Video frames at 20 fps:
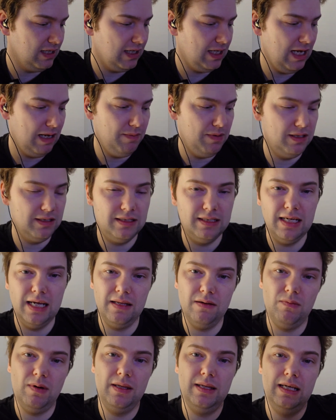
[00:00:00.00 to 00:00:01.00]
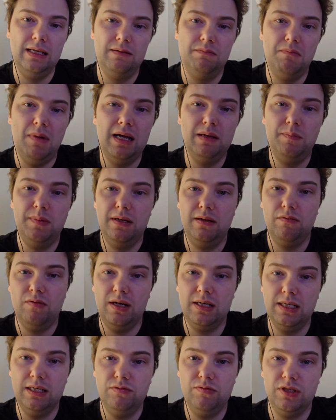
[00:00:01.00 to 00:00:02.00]
cable is the other one that might be
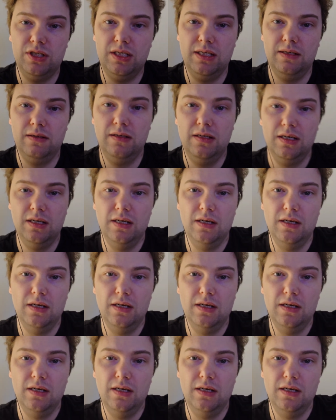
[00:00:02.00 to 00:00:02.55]
quite interesting